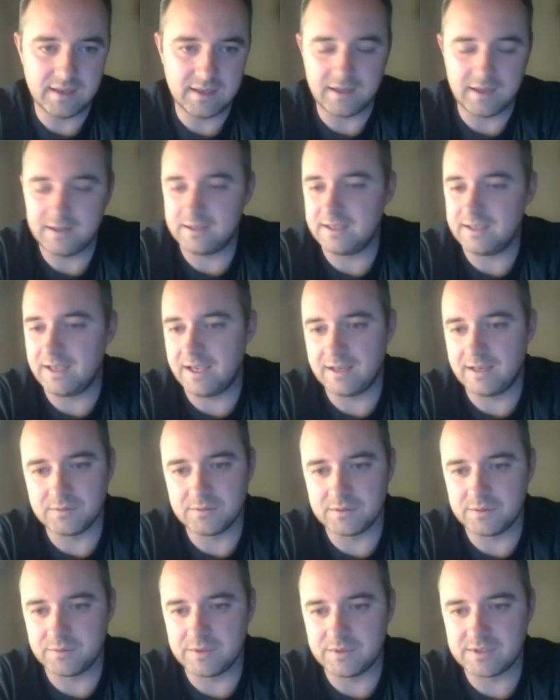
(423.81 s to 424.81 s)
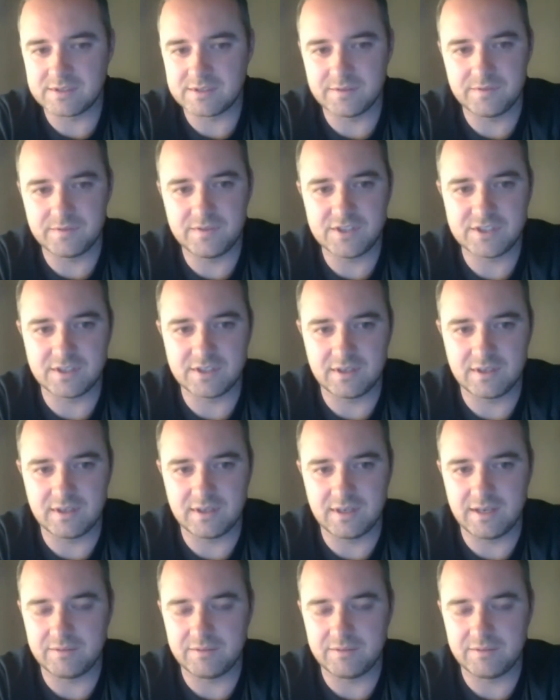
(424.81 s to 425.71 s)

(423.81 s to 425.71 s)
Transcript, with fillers: And again, with a sufficient